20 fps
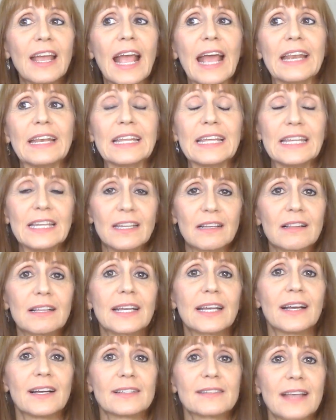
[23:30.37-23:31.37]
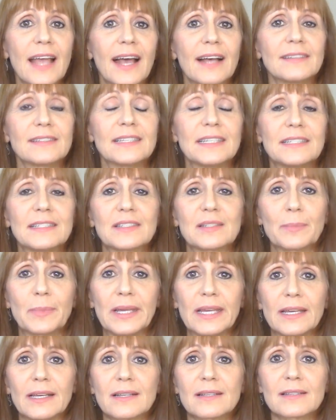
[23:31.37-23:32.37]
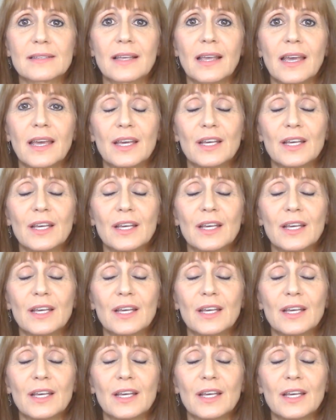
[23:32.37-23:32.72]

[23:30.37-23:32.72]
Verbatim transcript: and healing us as he speaks.